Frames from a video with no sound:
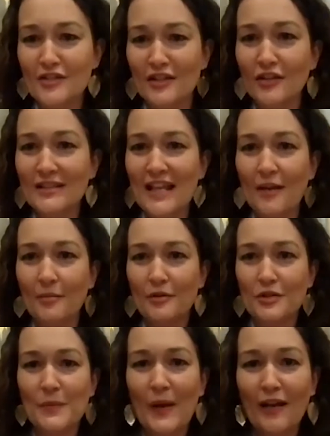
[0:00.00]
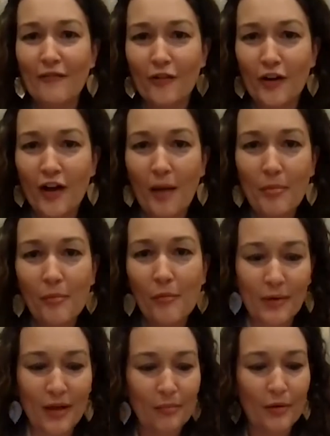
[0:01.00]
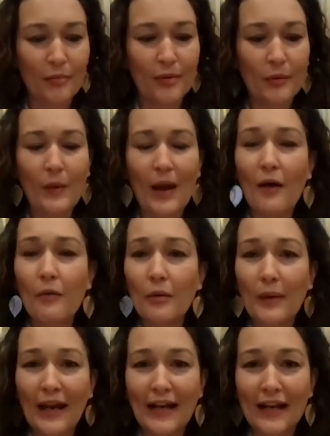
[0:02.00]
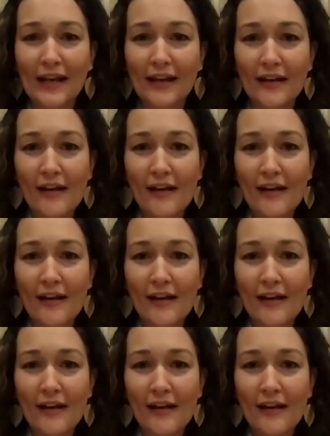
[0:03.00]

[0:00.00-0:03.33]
Looks like we're just waiting for a couple more people, but while we're waiting,